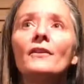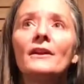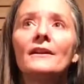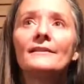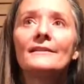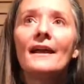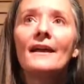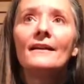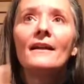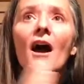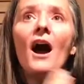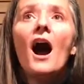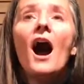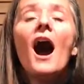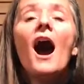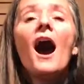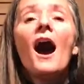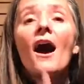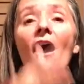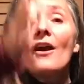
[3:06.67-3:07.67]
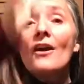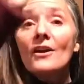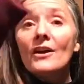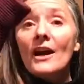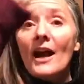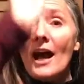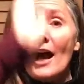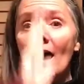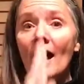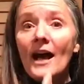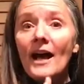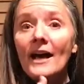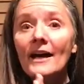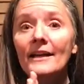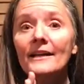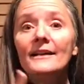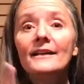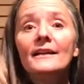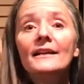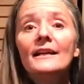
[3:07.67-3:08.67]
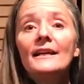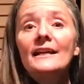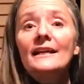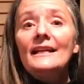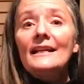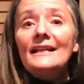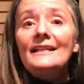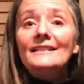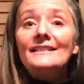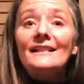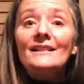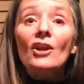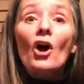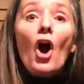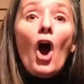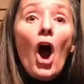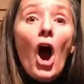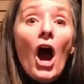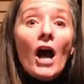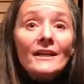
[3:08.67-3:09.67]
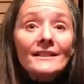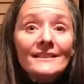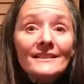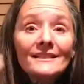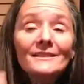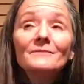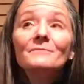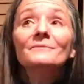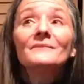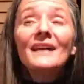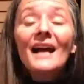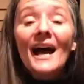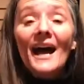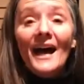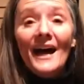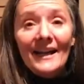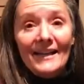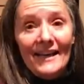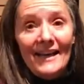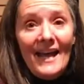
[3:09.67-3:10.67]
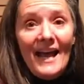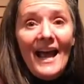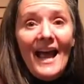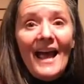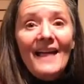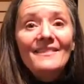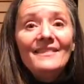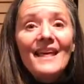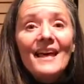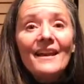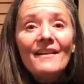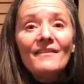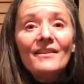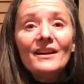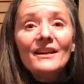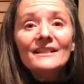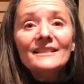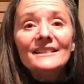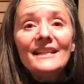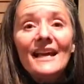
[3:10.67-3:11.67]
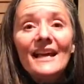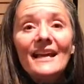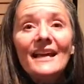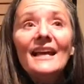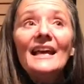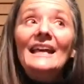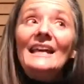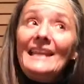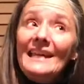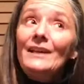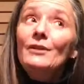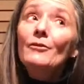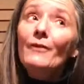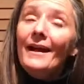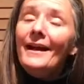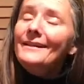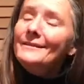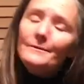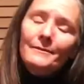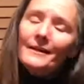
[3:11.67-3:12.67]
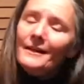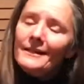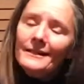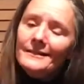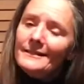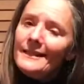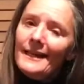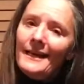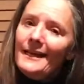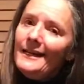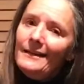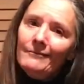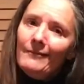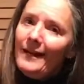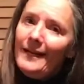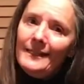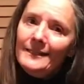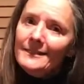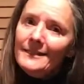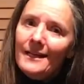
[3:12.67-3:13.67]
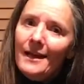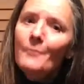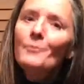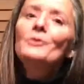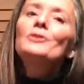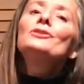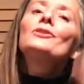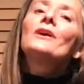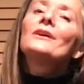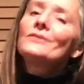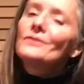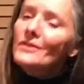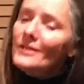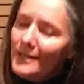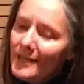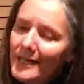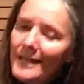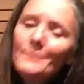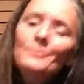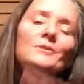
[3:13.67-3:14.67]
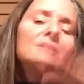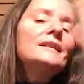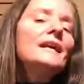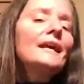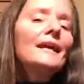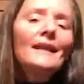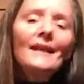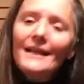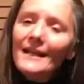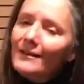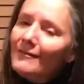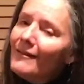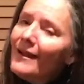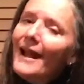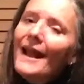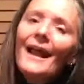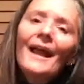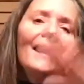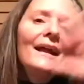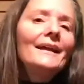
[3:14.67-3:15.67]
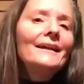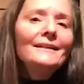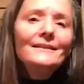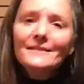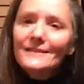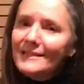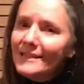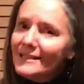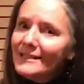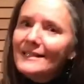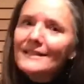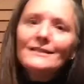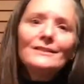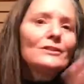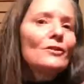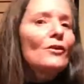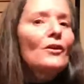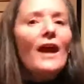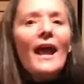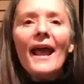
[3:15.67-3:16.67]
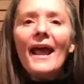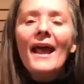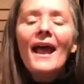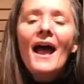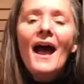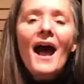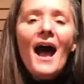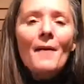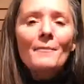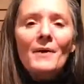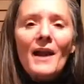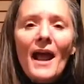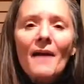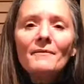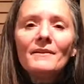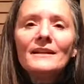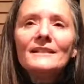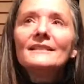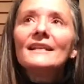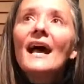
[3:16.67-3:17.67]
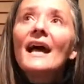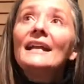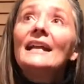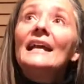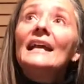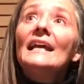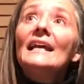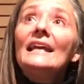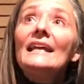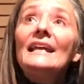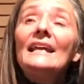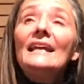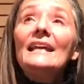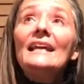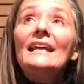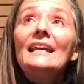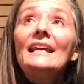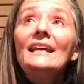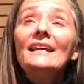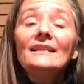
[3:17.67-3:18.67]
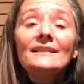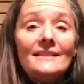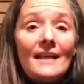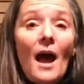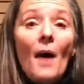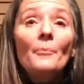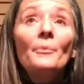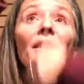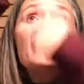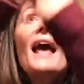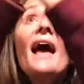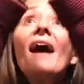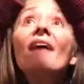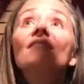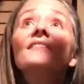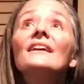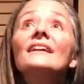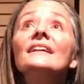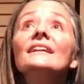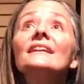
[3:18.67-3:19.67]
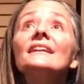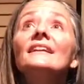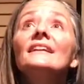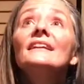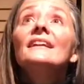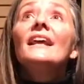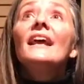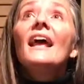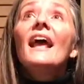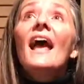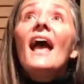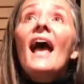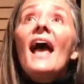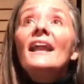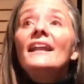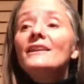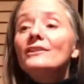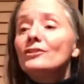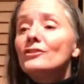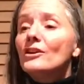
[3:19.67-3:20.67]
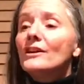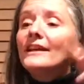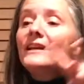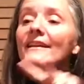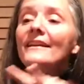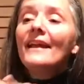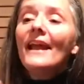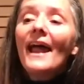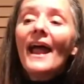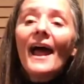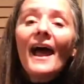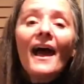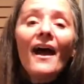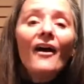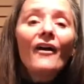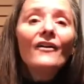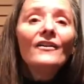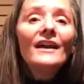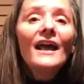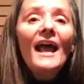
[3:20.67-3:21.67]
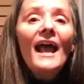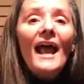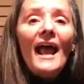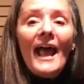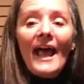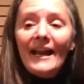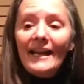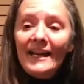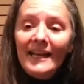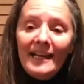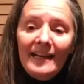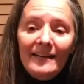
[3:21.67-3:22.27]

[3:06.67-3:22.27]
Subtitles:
going to say, our God is an awesome God. And then I'm going to say He reigns. I'm not going to say He reigns. But you guys are going to keep singing He reigns. It's okay. But I'm going to say He's up in heaven. And He's looking down. And